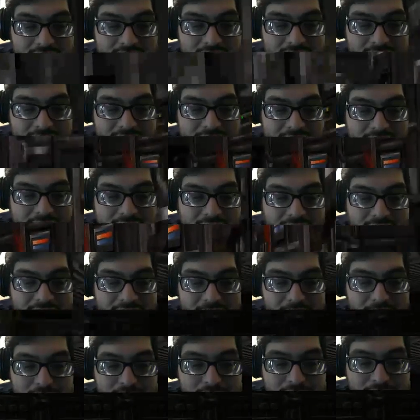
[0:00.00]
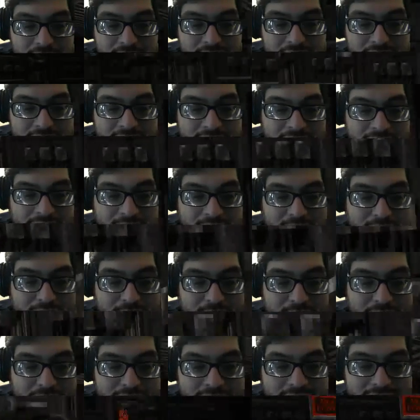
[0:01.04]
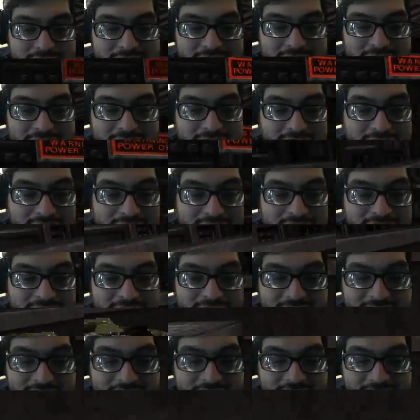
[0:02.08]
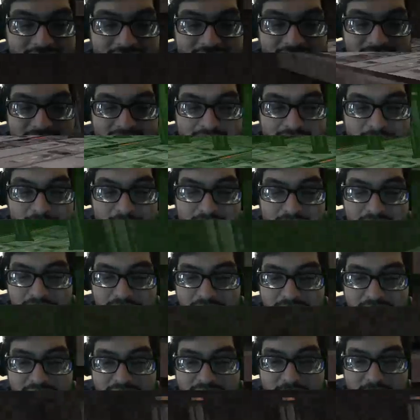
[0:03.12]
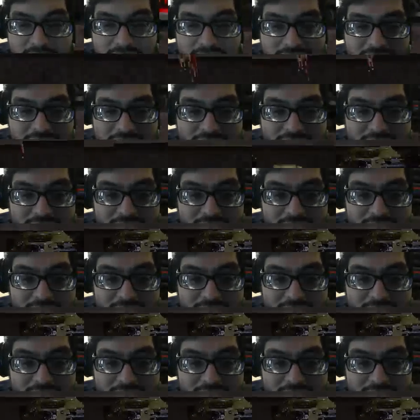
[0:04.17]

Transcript: Just get to hear the moaning of Bill Paxton. May he rest in peace.